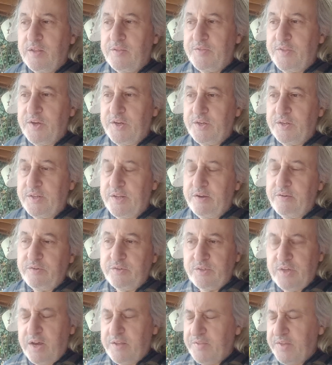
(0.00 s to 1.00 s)
that there
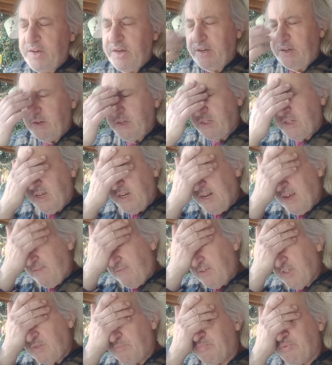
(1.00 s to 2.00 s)
is, I think it is it
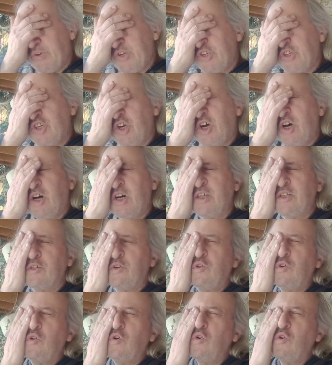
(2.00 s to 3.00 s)
Evans Pritchard
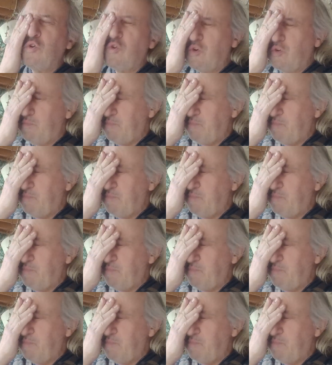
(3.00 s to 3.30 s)
or